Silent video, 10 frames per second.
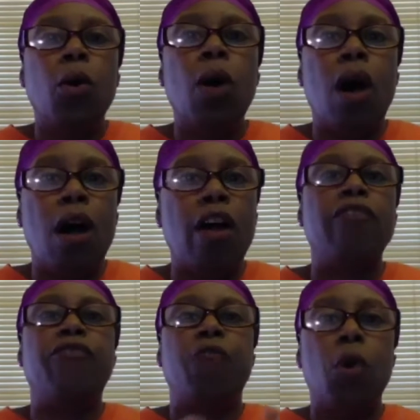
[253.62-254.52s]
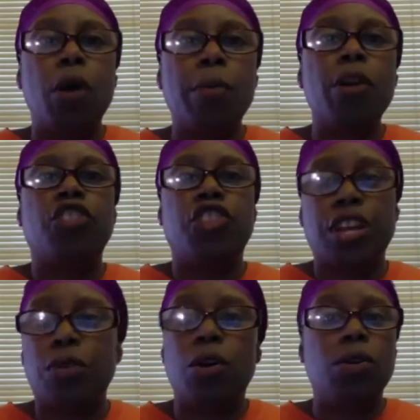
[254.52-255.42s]
who are former
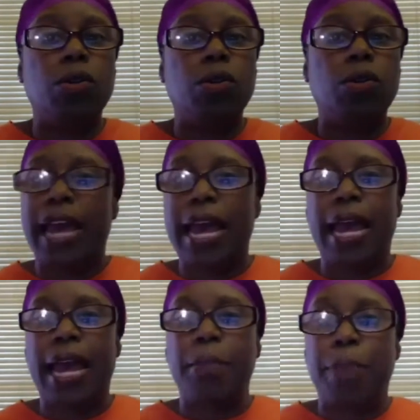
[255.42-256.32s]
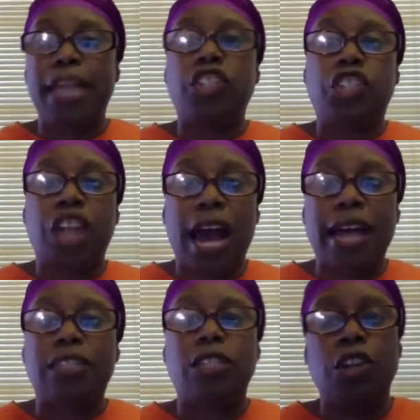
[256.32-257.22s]
generals and big
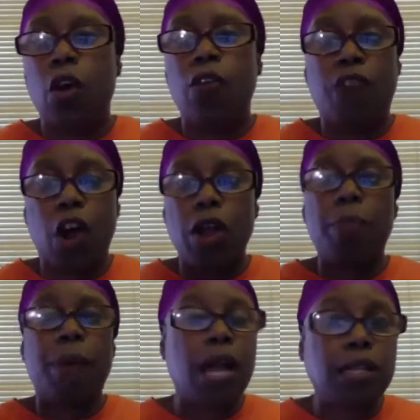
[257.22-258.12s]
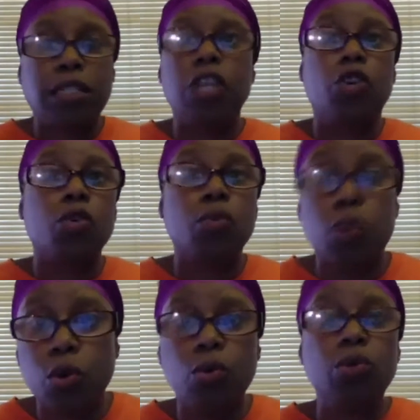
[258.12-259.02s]
shots, foreign policy
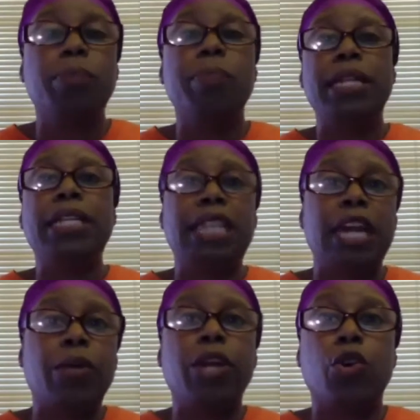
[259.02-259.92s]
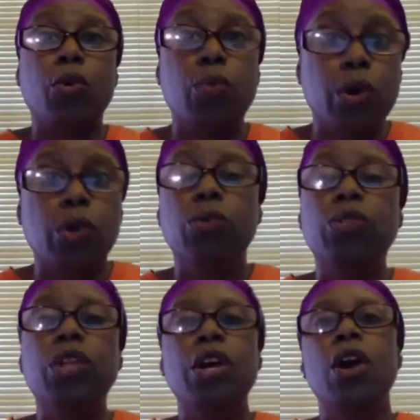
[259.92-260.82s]
gurus, military
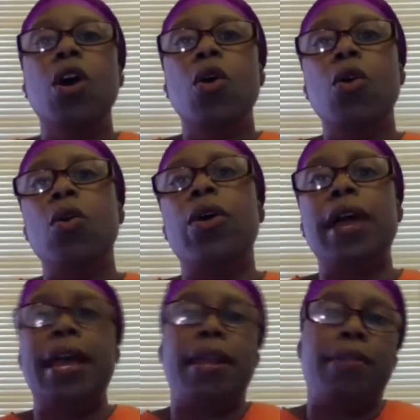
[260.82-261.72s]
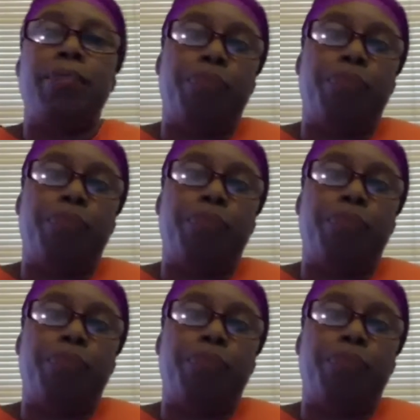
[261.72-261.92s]
gurus, who are,